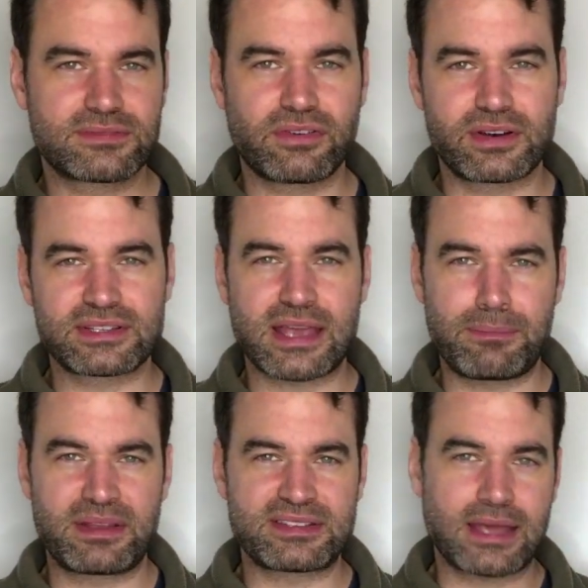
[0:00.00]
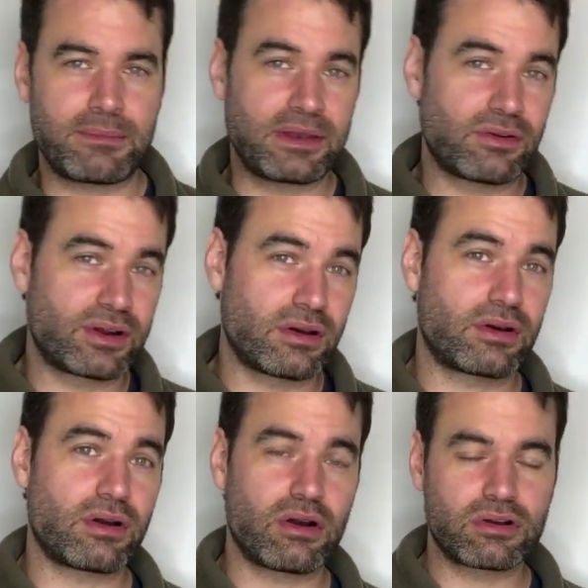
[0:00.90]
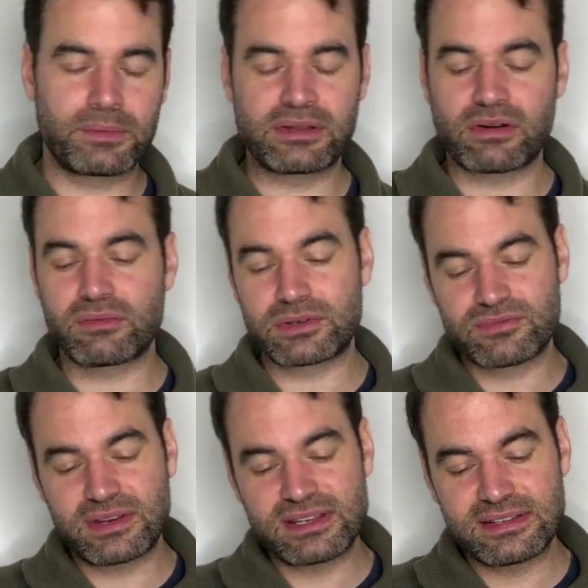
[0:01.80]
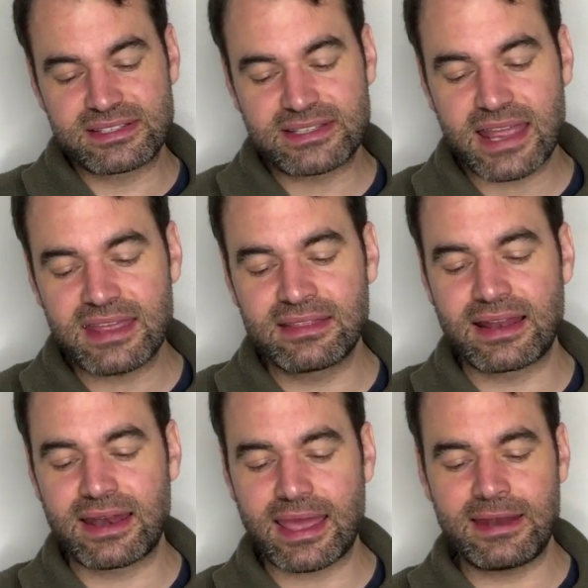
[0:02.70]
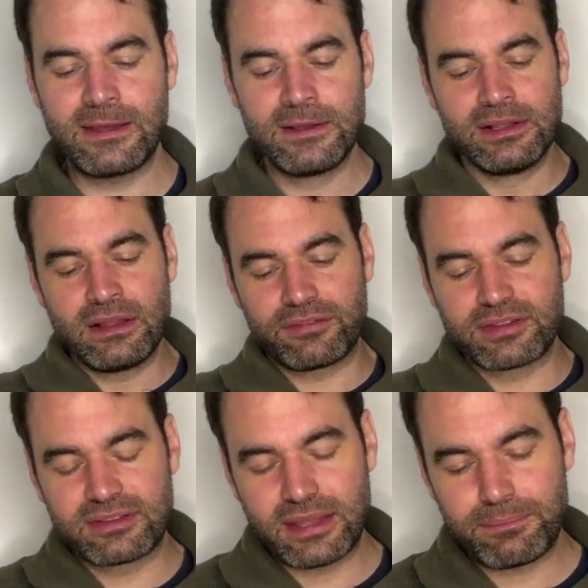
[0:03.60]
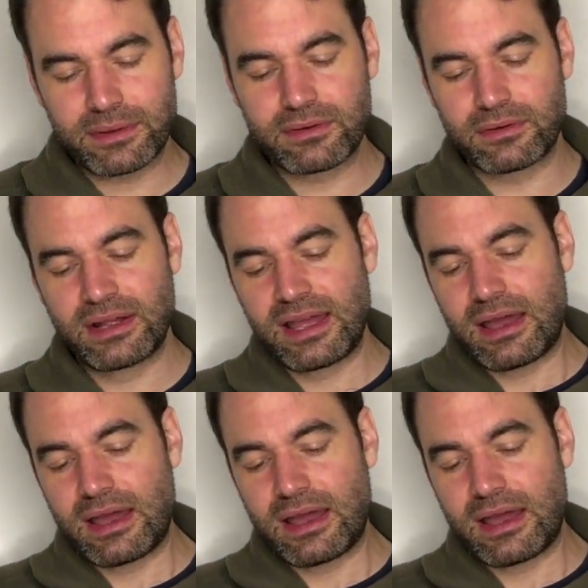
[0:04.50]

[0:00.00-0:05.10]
for example, a Samidori or Okomidori, which really stay in the lane of the typical,